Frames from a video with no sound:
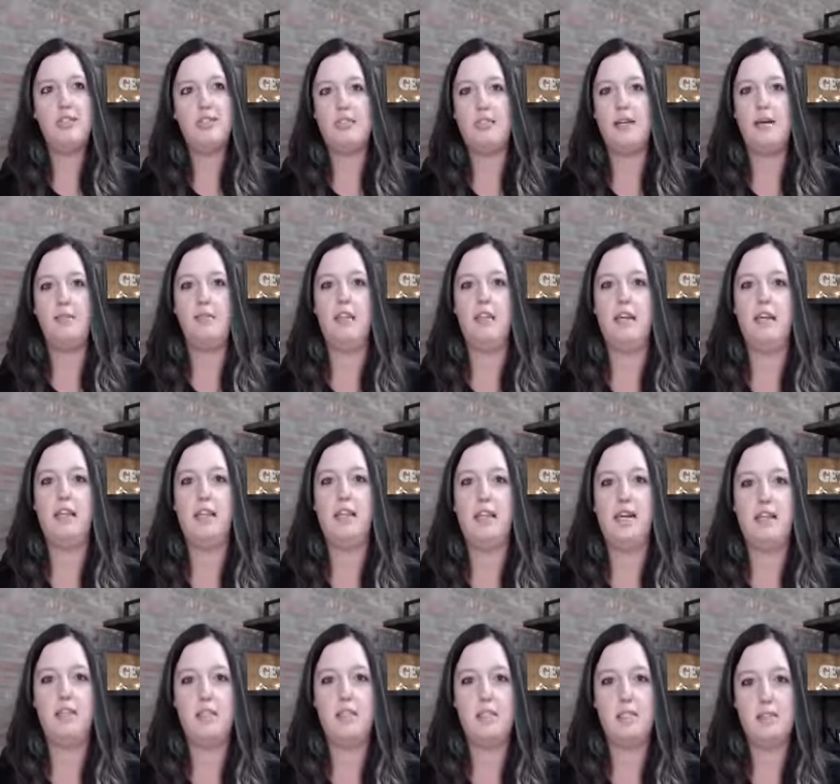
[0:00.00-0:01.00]
something
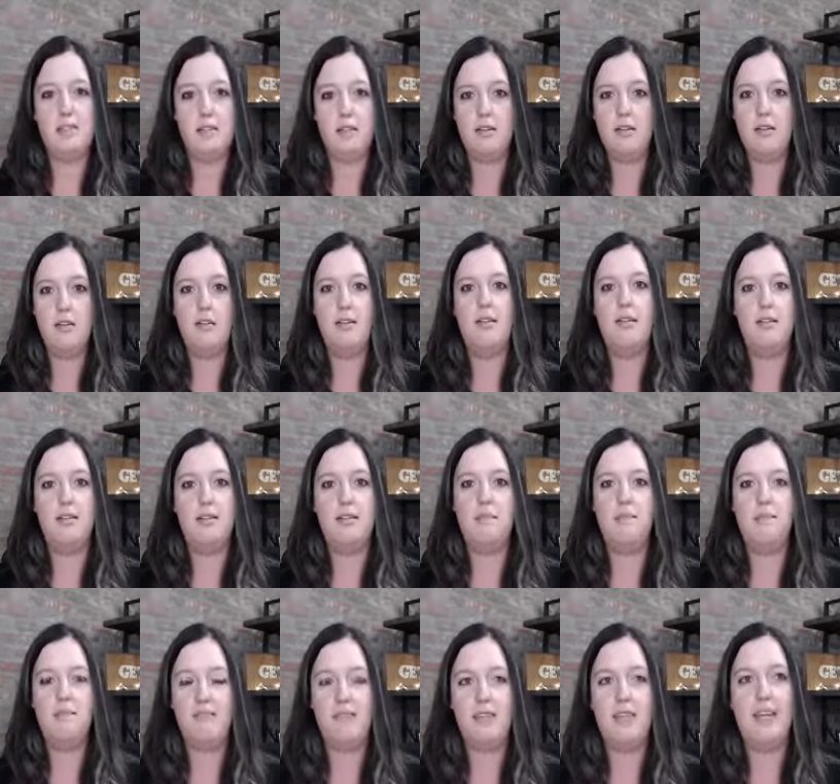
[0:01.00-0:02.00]
that's,
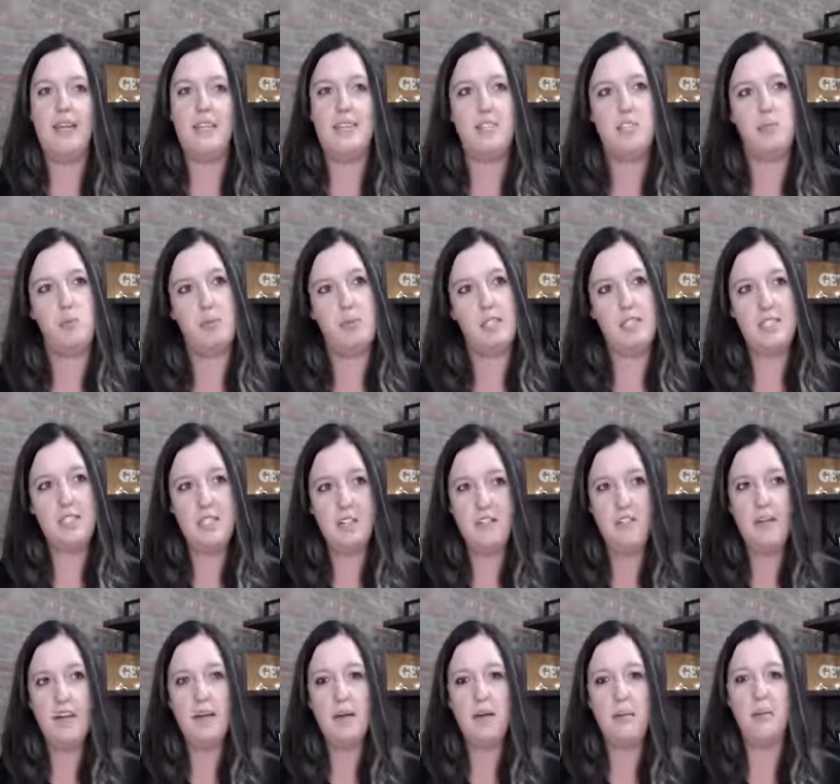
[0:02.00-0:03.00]
it's
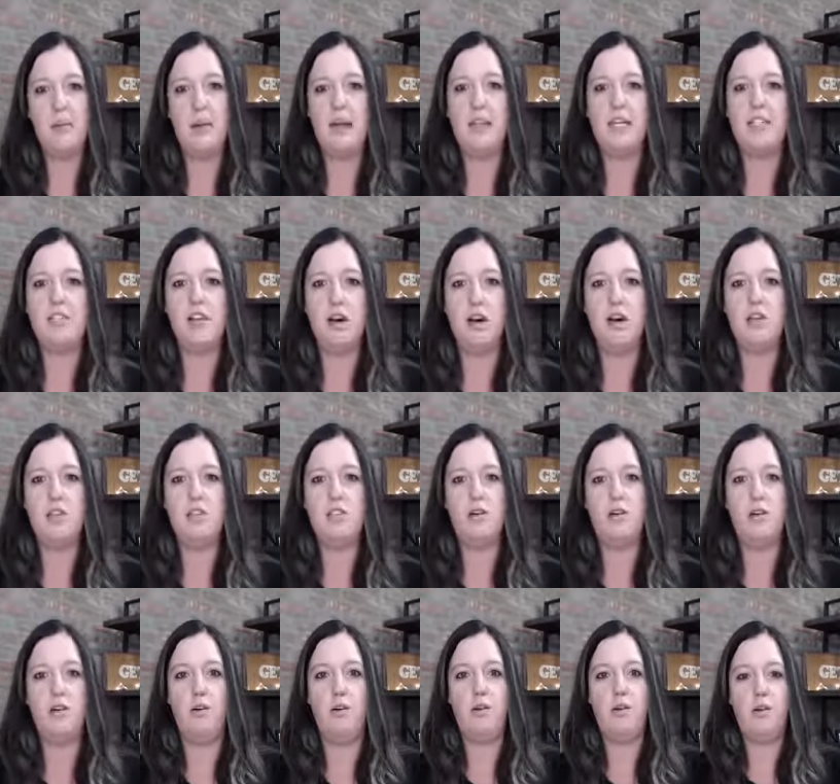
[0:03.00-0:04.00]
specific, but it's
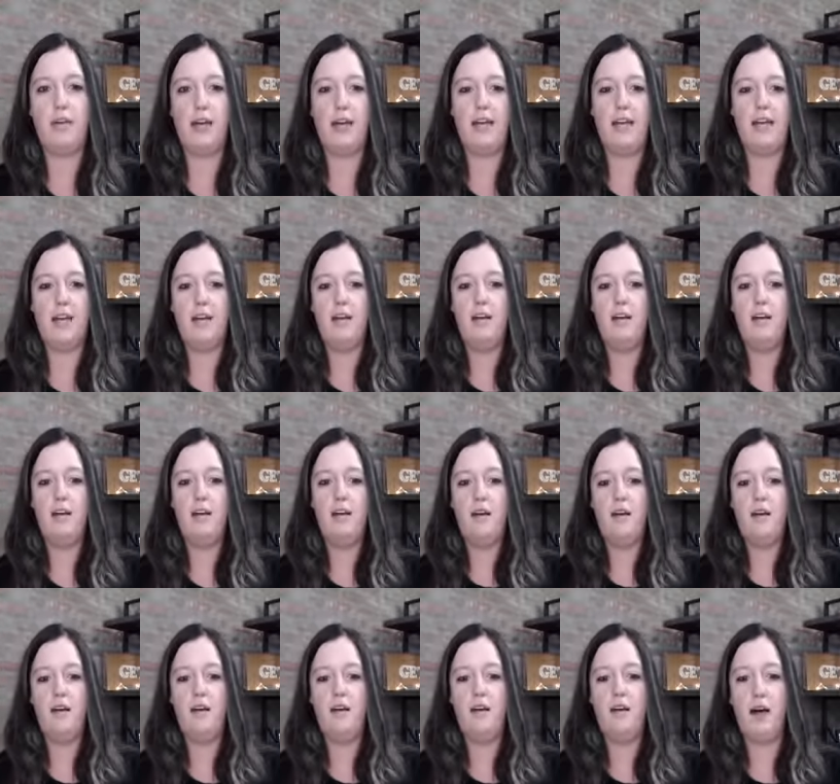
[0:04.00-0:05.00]
also like
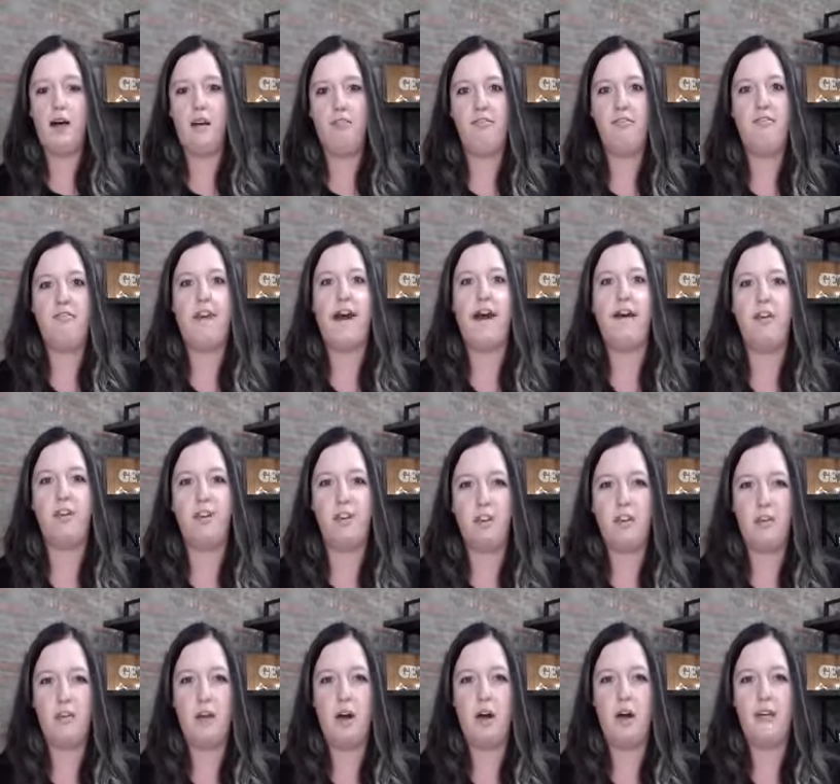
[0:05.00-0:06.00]
a
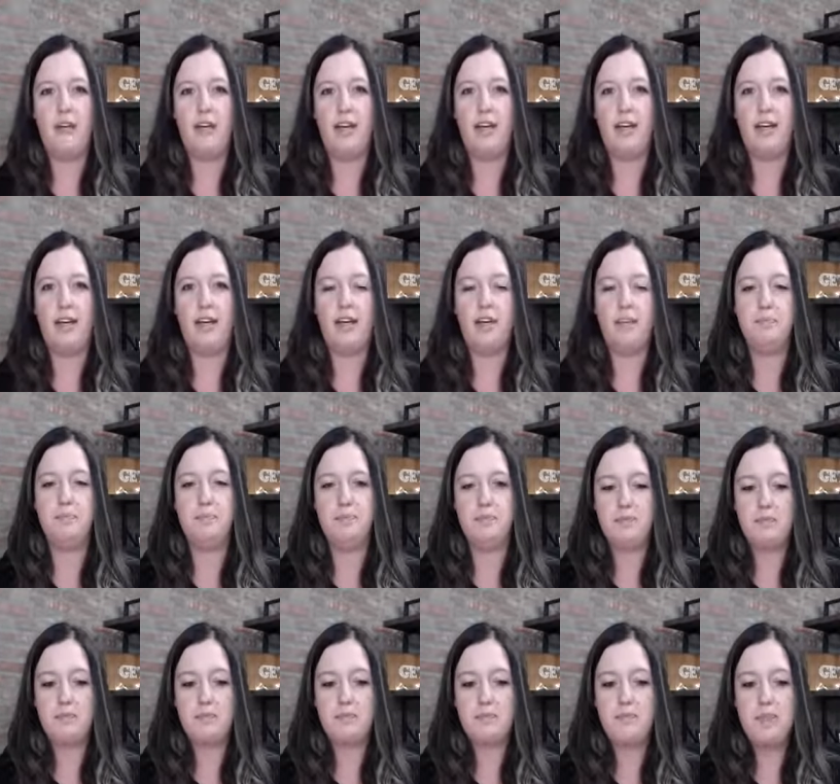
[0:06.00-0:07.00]
value, not like a,
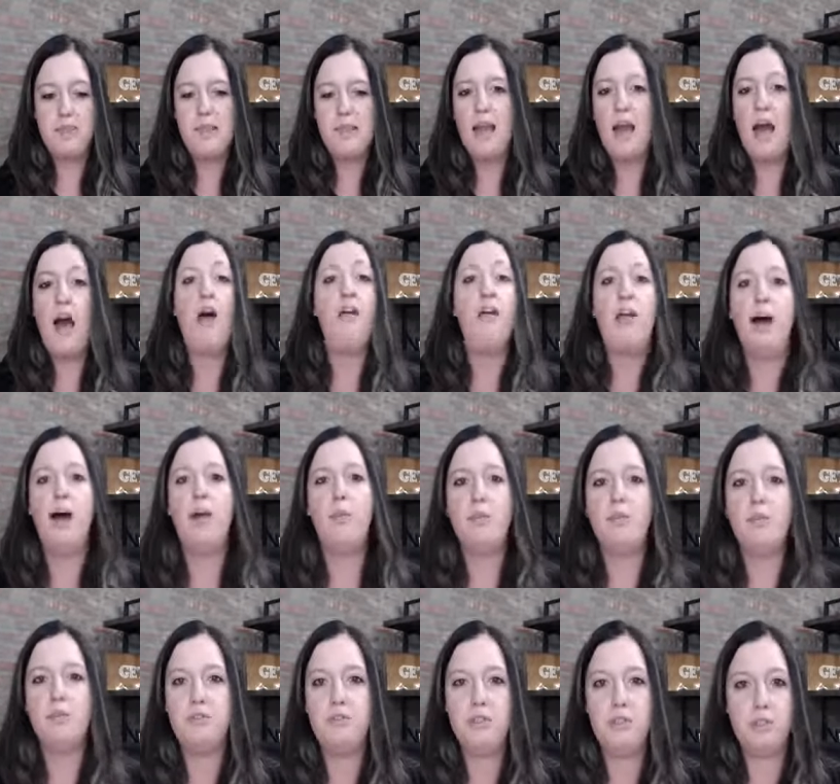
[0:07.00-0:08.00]
I'll help
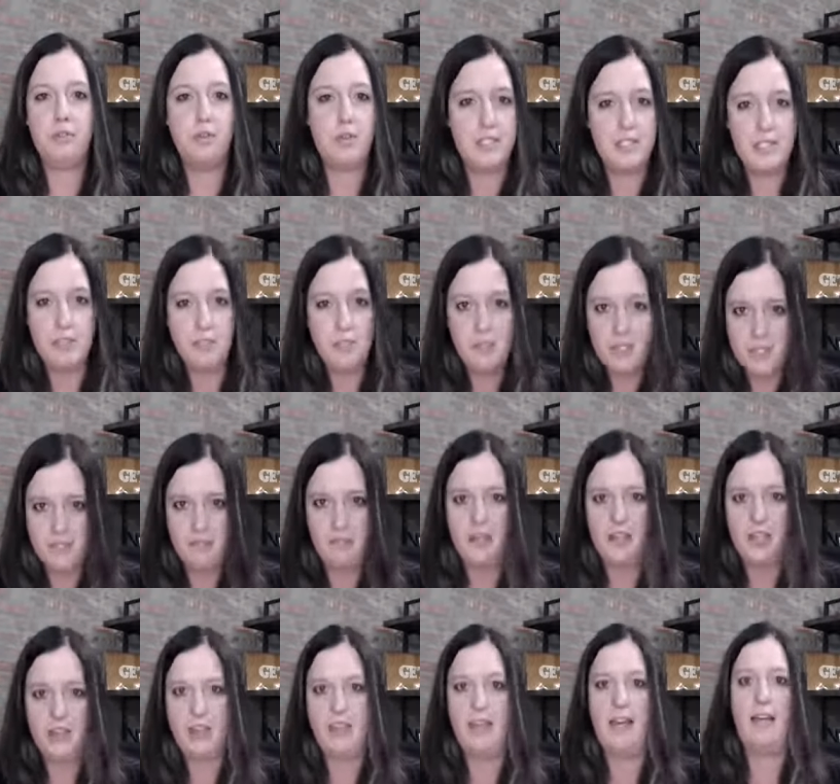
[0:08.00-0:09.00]
you do this
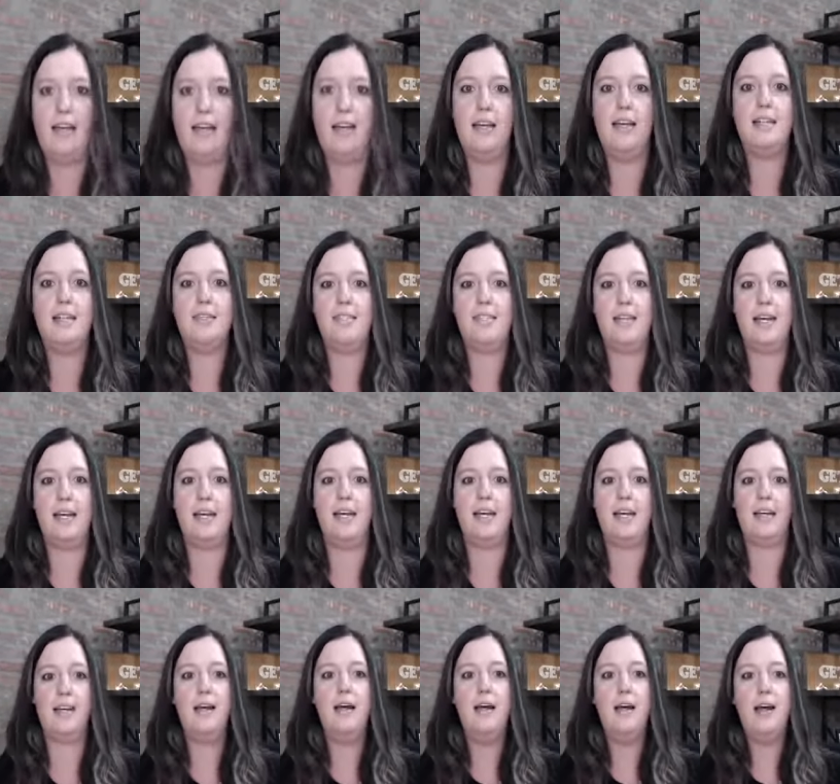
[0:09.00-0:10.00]
specific thing. It's like
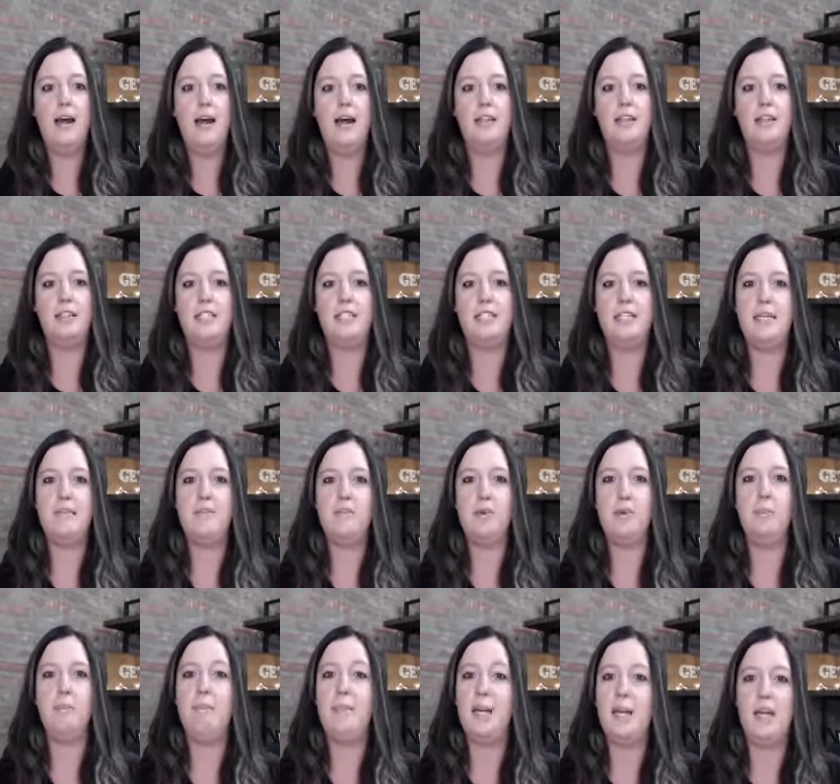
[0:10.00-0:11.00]
a, the deeper
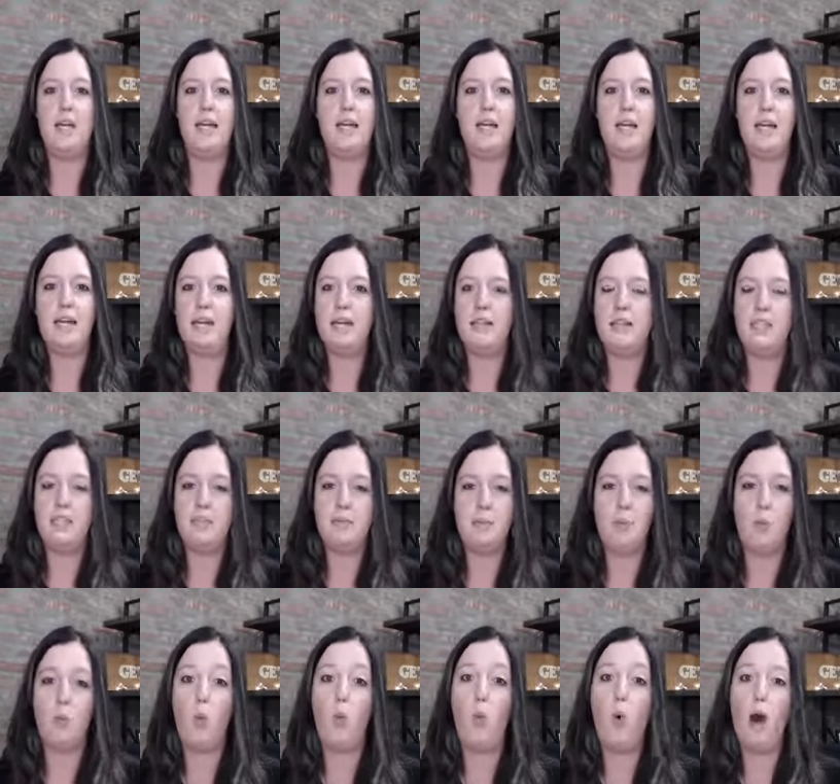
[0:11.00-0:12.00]
meaning and the deeper
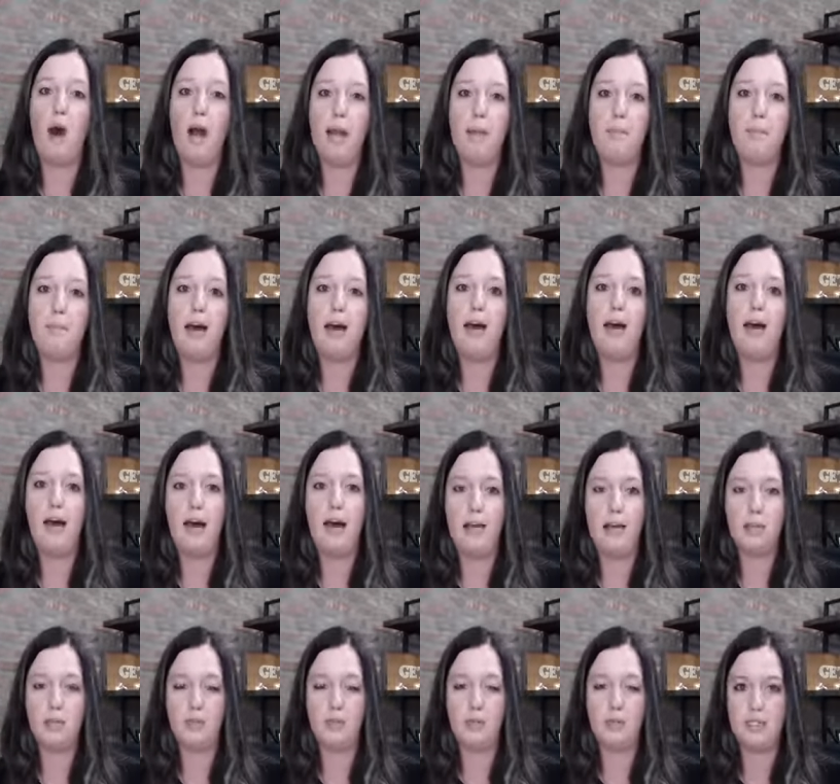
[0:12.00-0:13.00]
why
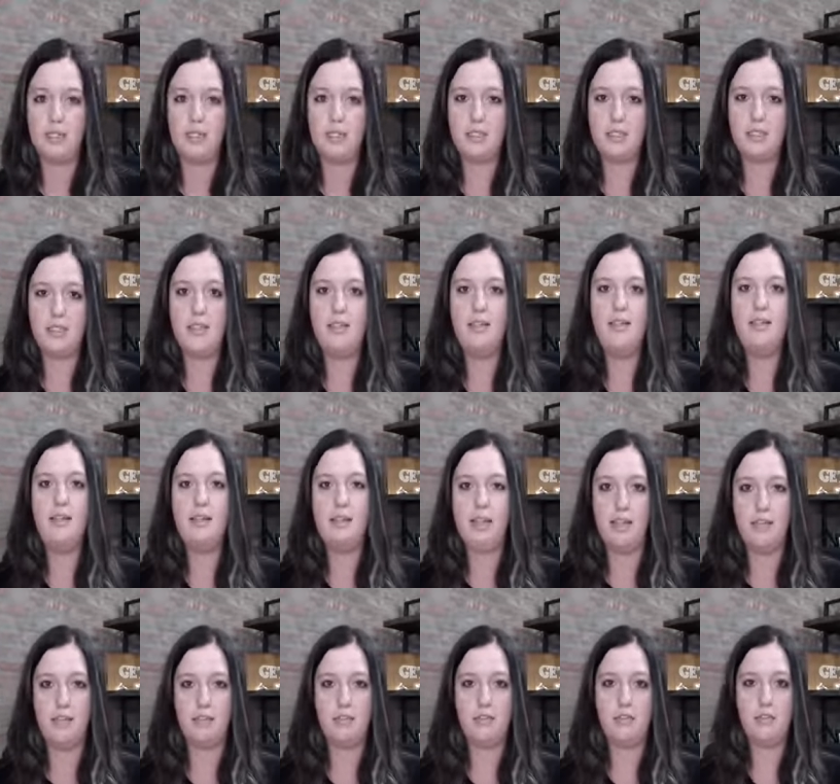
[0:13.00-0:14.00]
behind what it is
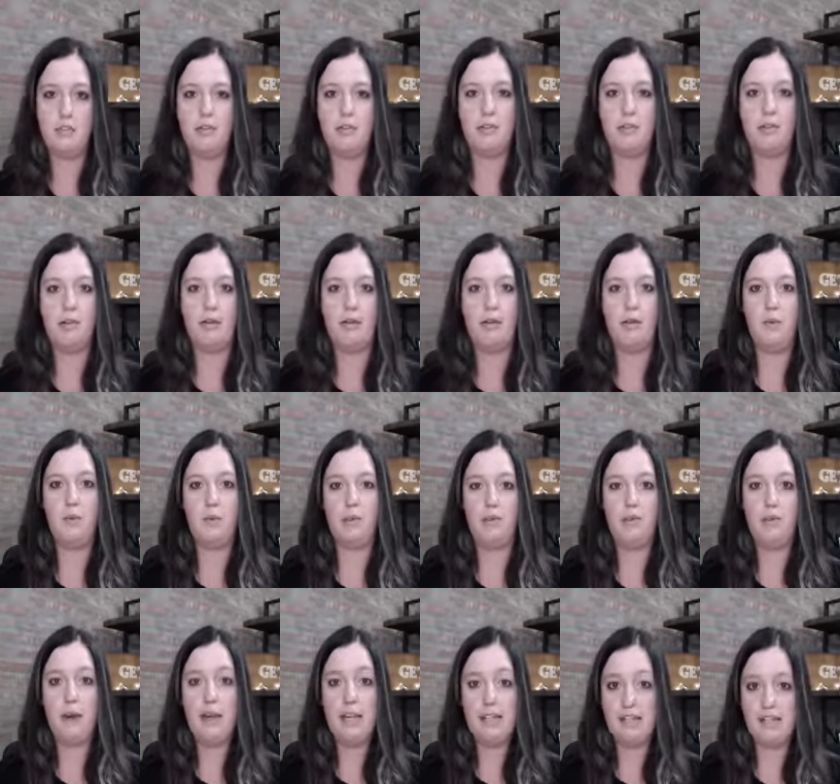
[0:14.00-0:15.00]
that you do. So like with
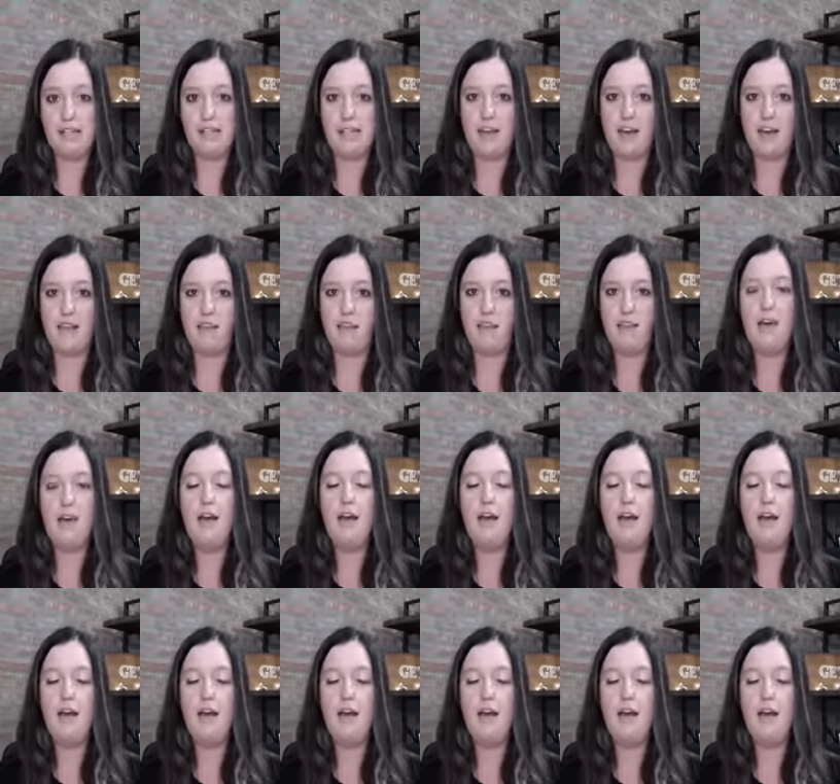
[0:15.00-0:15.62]
my stuff,